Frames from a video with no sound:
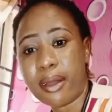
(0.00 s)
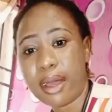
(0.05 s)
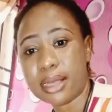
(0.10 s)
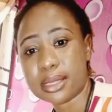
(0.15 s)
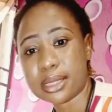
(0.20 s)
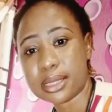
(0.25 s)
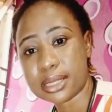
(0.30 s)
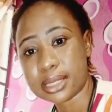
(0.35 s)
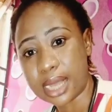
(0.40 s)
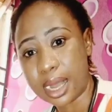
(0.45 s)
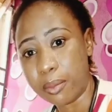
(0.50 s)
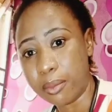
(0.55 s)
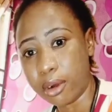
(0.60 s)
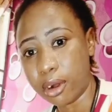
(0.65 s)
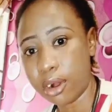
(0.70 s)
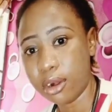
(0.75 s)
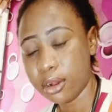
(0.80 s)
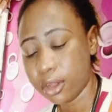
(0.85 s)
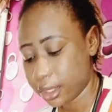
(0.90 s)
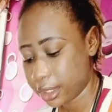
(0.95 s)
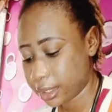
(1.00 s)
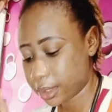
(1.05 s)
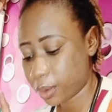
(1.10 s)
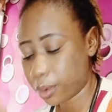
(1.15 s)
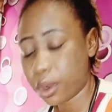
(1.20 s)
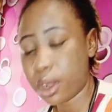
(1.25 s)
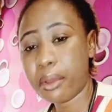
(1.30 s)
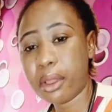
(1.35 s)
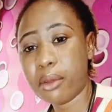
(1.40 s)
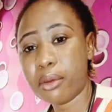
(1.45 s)
paracetamol. So
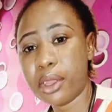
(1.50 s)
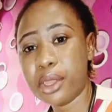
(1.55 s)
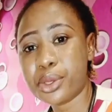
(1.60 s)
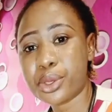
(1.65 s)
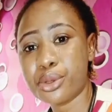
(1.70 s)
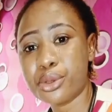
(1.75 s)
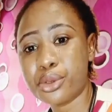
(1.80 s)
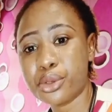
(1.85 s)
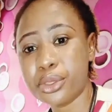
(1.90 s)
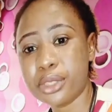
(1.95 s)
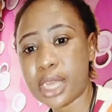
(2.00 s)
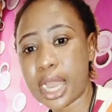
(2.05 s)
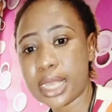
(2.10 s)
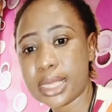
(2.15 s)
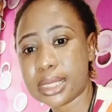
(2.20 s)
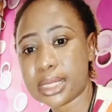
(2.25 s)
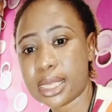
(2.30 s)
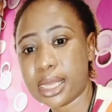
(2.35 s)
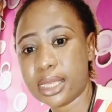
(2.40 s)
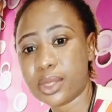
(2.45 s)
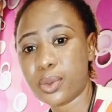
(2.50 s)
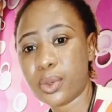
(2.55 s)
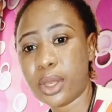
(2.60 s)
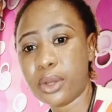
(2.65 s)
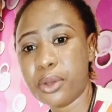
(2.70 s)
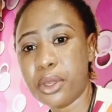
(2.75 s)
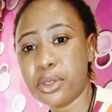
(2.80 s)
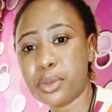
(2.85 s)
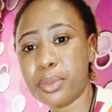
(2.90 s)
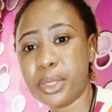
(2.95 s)
what we're going to do now is that we are
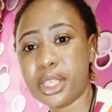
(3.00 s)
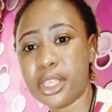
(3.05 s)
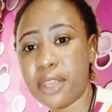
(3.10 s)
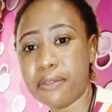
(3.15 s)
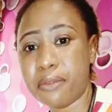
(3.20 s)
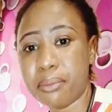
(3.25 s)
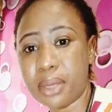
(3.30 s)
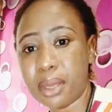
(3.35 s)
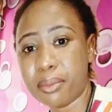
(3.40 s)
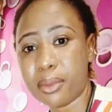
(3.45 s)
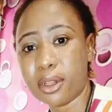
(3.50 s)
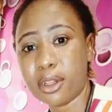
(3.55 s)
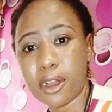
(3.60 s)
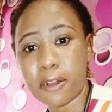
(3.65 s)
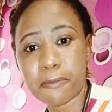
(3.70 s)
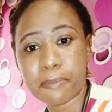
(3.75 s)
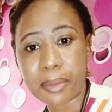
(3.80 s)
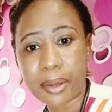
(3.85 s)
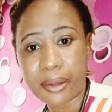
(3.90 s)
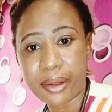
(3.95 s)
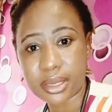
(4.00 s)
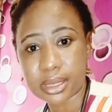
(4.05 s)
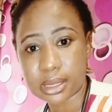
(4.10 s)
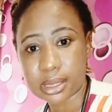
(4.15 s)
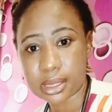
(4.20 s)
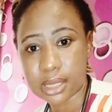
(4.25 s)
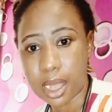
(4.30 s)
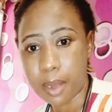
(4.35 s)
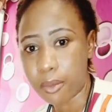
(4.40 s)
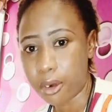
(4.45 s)
going to be giving baby love
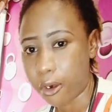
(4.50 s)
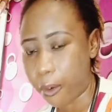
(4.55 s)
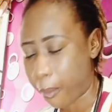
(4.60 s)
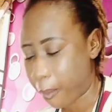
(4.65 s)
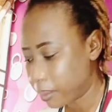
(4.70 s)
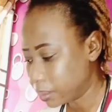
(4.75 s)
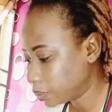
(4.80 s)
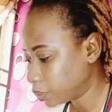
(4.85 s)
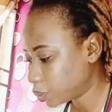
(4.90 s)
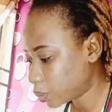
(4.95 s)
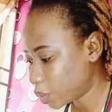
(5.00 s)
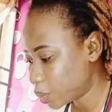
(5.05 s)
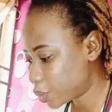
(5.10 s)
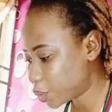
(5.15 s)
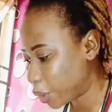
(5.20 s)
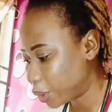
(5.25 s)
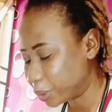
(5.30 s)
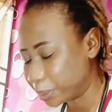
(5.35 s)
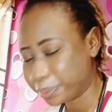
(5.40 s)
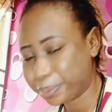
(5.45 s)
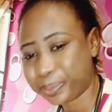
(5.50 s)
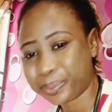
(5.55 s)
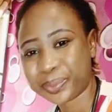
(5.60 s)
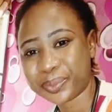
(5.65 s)
paracetamol. So